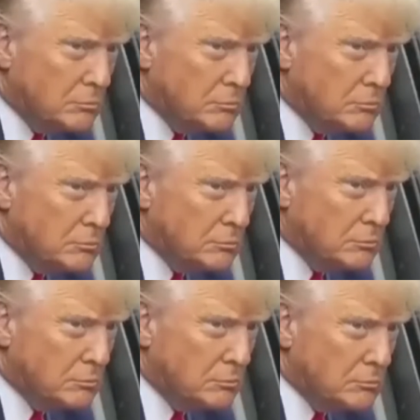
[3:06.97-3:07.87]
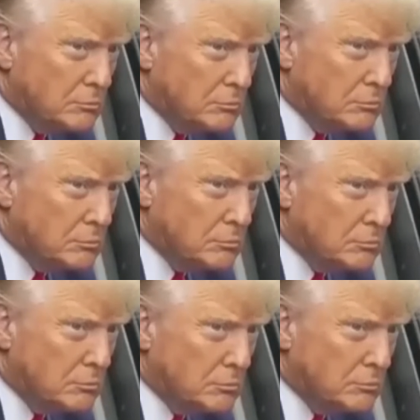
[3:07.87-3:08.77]
And this is reasons
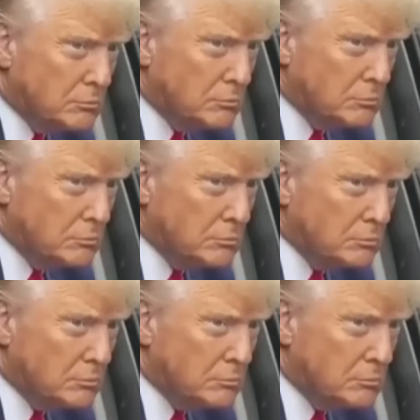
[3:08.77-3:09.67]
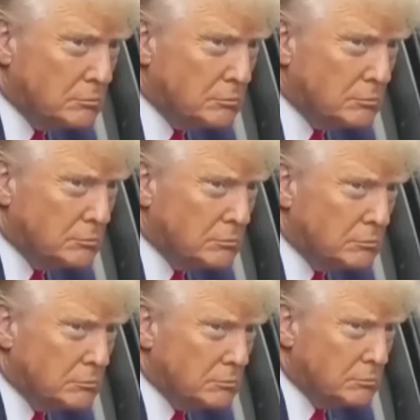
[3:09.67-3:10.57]
sort of number 37, 38, and
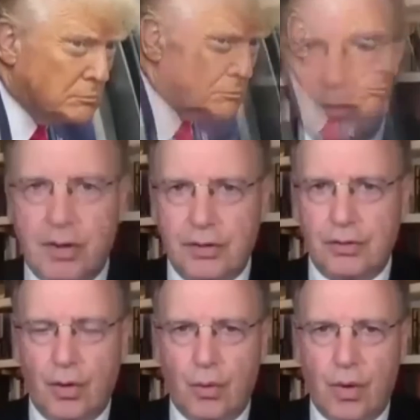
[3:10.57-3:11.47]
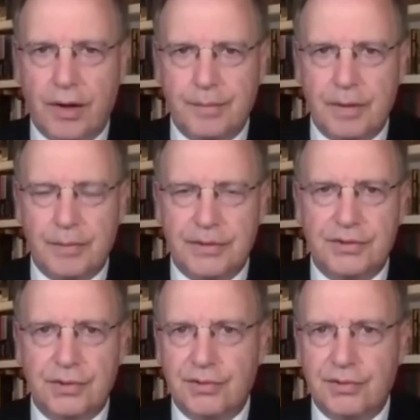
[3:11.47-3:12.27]
39 why you don't want to be Mr.